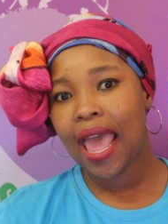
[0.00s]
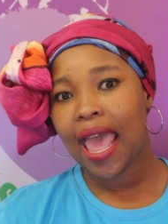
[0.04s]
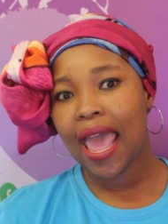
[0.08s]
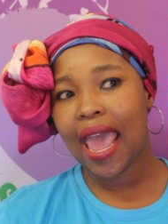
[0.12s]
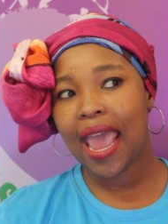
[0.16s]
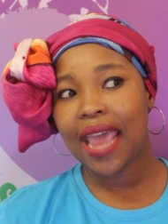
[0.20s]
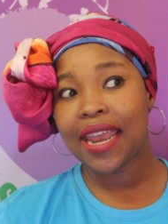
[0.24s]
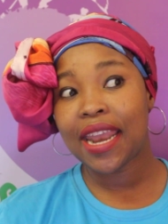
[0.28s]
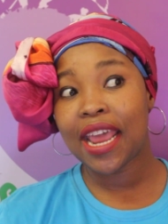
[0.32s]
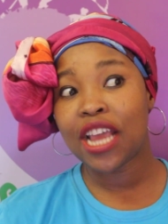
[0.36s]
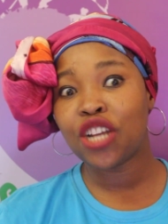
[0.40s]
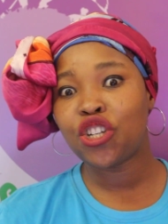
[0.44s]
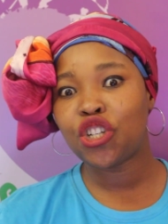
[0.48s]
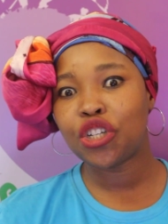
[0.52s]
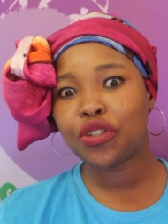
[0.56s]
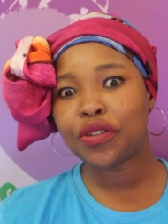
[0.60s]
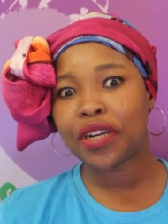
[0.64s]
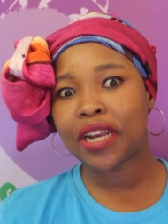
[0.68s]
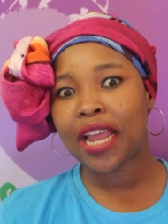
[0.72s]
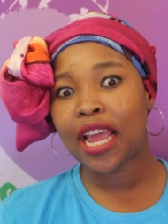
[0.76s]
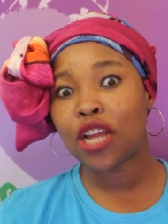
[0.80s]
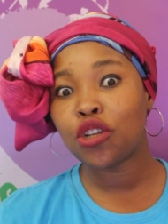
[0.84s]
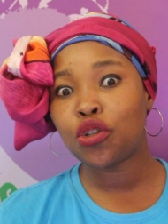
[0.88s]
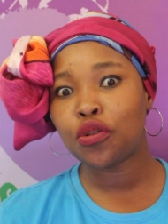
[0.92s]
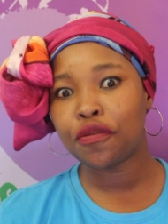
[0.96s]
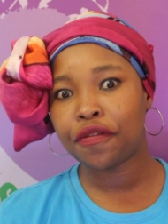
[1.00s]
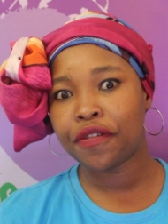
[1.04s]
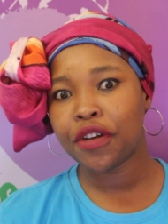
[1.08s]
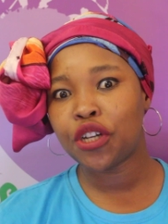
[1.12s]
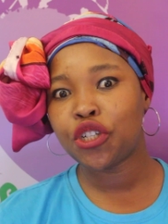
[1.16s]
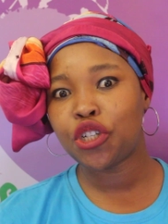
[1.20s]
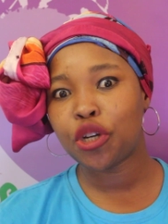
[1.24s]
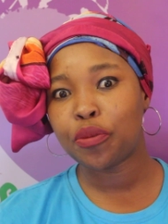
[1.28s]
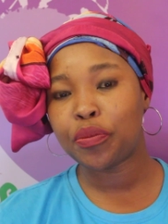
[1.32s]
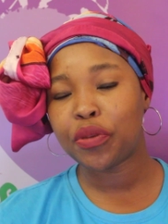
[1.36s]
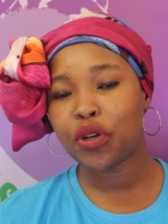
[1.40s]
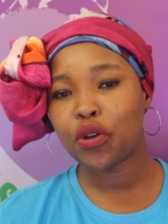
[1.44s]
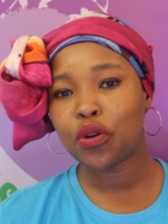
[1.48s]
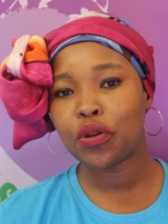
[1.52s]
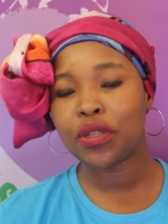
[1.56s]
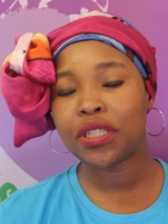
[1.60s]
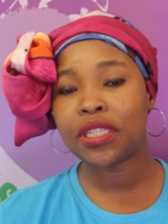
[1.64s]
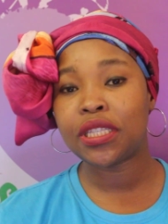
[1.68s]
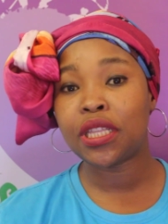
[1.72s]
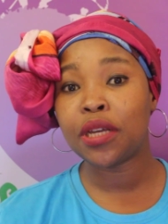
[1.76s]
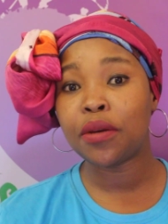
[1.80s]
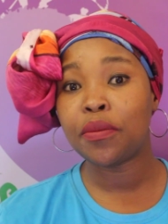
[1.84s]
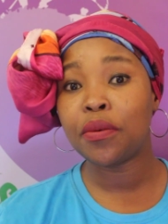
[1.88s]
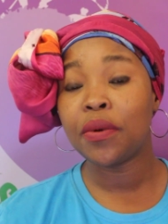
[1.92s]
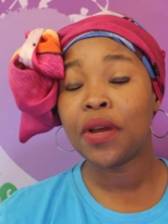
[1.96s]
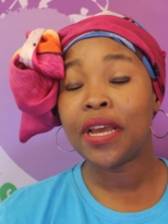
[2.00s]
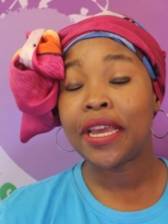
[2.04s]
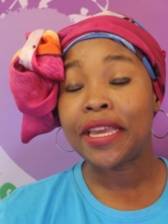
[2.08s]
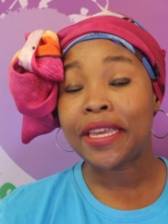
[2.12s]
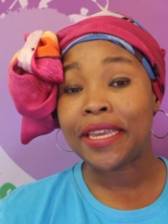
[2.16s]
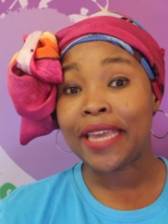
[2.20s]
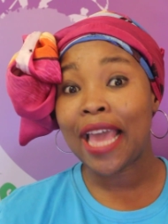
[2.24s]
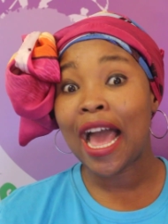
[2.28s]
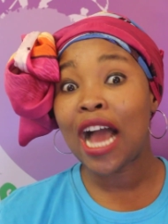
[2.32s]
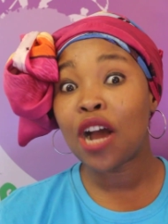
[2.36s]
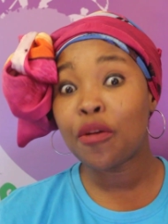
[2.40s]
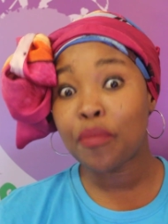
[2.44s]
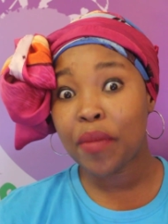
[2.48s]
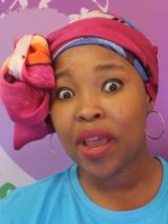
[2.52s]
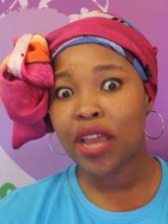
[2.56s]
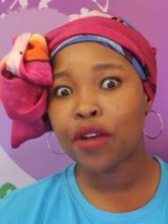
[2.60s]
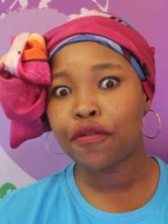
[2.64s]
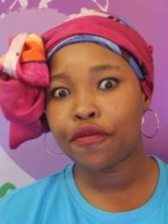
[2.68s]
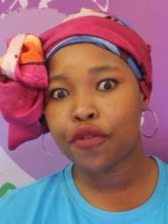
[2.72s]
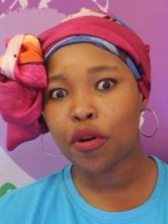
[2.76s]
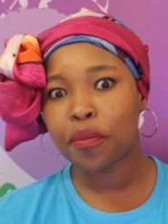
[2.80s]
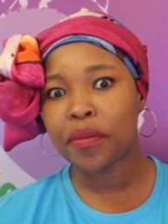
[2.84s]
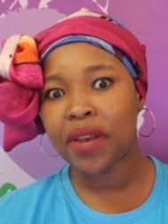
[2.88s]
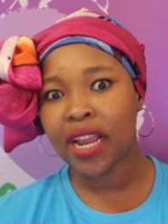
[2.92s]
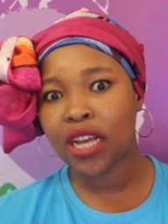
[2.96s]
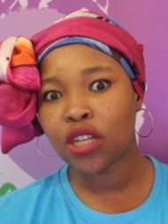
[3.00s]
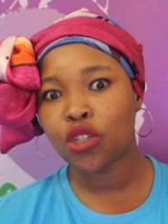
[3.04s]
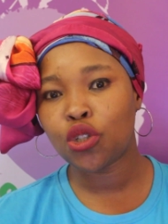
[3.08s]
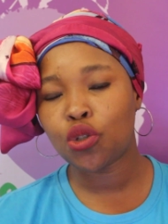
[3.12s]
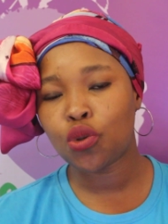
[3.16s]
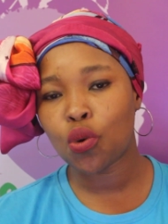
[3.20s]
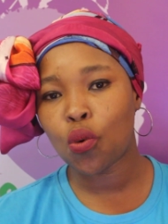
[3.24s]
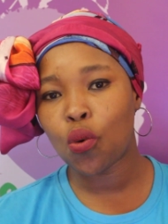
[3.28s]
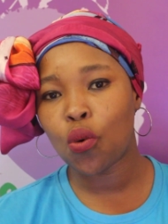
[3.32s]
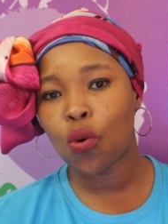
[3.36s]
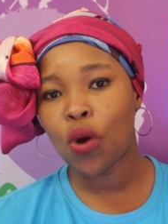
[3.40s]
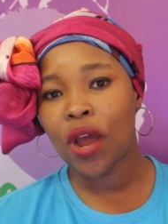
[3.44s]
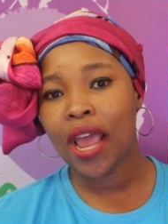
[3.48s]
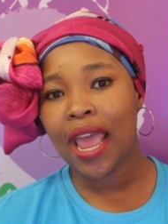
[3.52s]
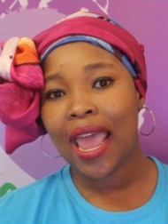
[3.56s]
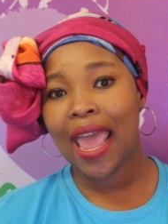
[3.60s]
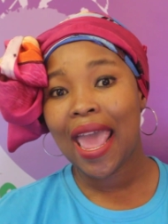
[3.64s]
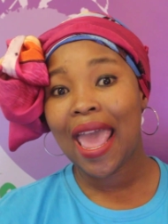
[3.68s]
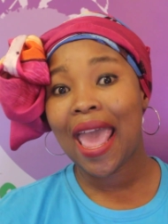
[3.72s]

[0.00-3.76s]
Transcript: and her children had to fetch her because the young man from next door